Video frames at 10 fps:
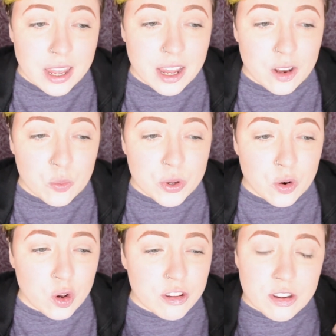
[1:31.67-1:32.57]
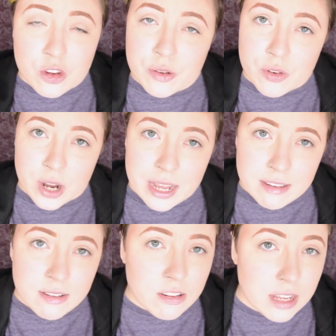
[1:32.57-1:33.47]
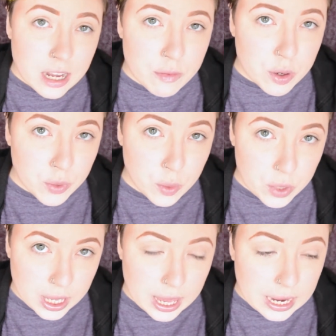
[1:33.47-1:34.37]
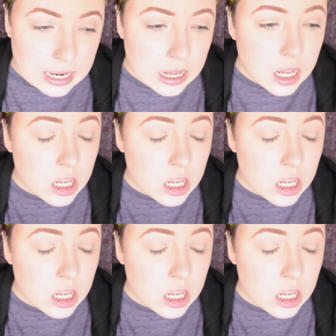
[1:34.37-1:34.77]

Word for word: and we're all searching for answers in every way we can.